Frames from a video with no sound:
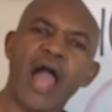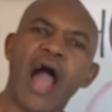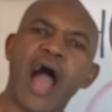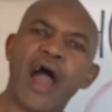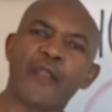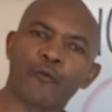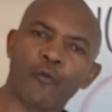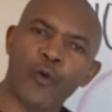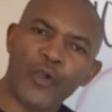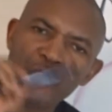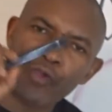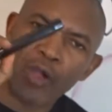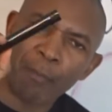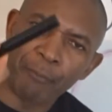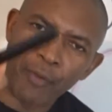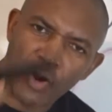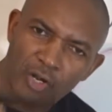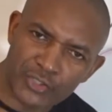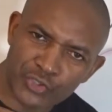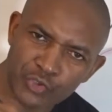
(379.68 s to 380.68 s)
And when your
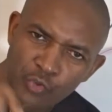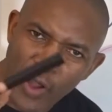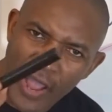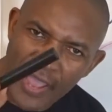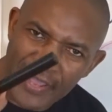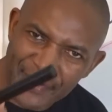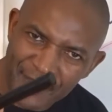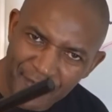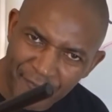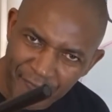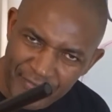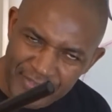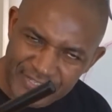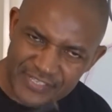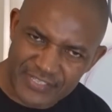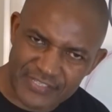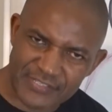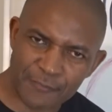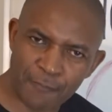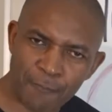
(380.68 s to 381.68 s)
blood sugar
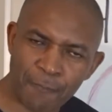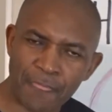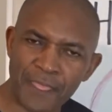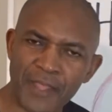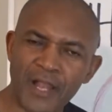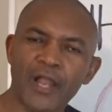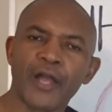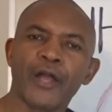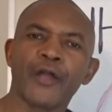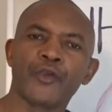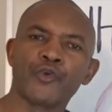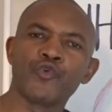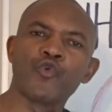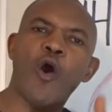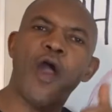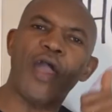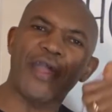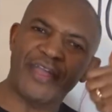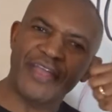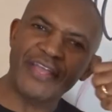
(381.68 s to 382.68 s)
increases,
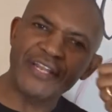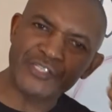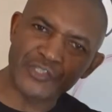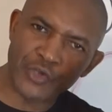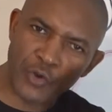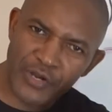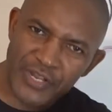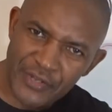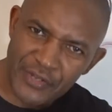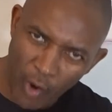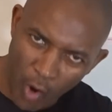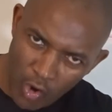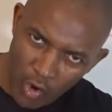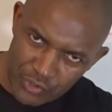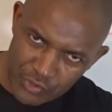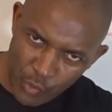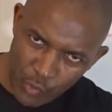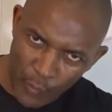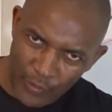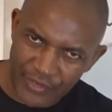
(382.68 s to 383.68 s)
your insulin
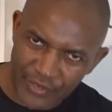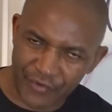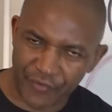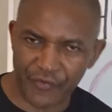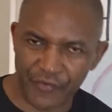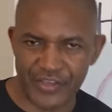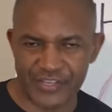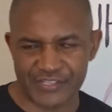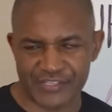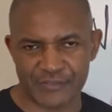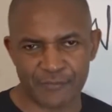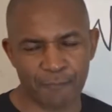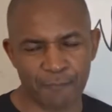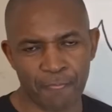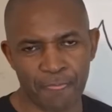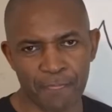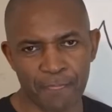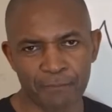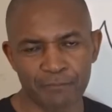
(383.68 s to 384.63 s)
also increases.